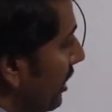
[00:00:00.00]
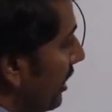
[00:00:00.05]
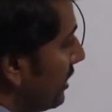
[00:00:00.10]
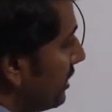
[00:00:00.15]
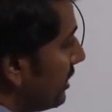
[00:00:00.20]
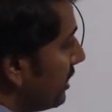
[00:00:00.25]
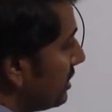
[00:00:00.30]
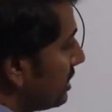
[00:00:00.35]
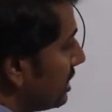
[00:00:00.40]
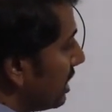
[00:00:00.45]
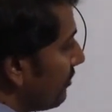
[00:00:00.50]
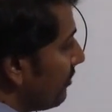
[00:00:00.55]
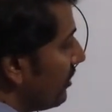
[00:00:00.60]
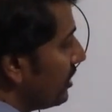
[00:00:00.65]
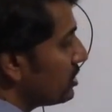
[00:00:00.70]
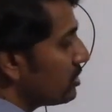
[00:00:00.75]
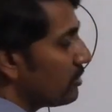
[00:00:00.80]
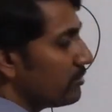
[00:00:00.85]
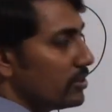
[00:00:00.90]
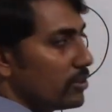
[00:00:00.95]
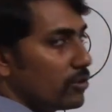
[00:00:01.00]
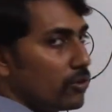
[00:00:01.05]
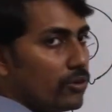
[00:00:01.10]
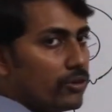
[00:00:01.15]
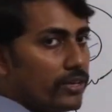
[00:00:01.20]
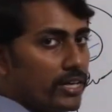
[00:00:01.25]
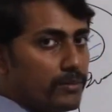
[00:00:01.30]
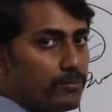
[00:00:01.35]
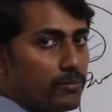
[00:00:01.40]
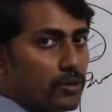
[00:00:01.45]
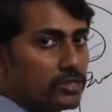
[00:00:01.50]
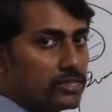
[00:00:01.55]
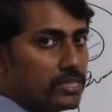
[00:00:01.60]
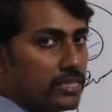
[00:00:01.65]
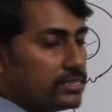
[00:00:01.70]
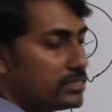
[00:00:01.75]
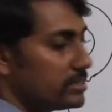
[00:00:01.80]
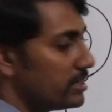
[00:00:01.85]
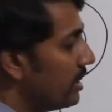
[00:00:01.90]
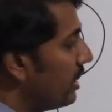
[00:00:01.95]
lateral surface of the coronary
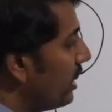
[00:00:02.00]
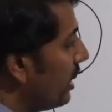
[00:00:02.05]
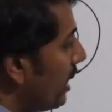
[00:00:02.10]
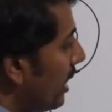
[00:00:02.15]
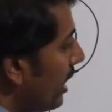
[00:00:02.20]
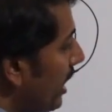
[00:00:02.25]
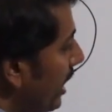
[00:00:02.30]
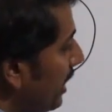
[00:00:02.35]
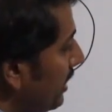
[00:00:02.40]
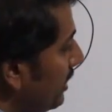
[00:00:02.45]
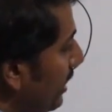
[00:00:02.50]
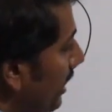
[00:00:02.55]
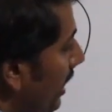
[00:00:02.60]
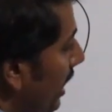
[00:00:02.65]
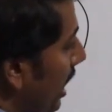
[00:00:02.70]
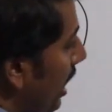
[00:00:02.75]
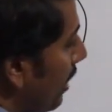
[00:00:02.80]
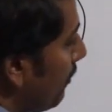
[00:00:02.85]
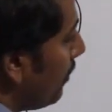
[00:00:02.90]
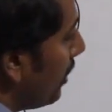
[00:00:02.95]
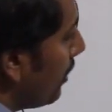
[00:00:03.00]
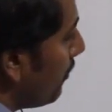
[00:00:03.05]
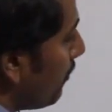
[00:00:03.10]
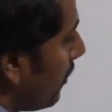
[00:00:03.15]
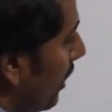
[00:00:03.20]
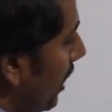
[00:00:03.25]
process and the upper